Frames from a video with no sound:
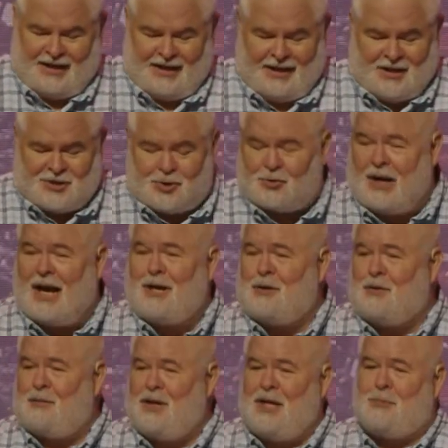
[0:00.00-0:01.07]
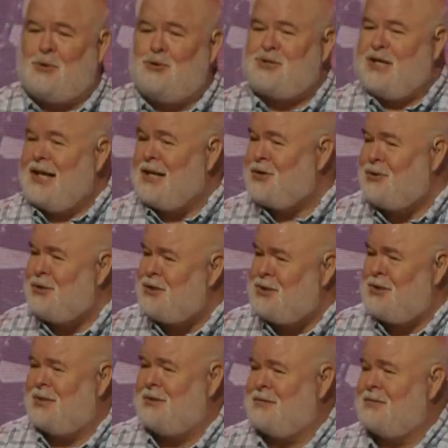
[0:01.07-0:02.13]
Is the writer of Hebrews ignorant?
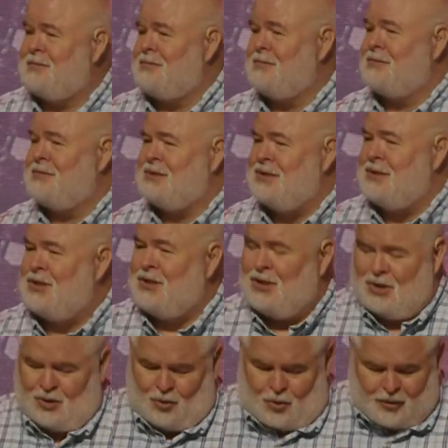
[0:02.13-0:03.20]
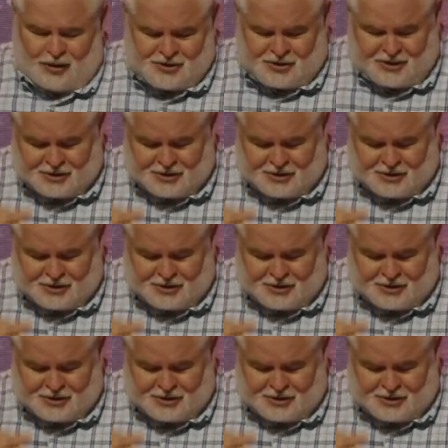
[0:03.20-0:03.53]
Or is he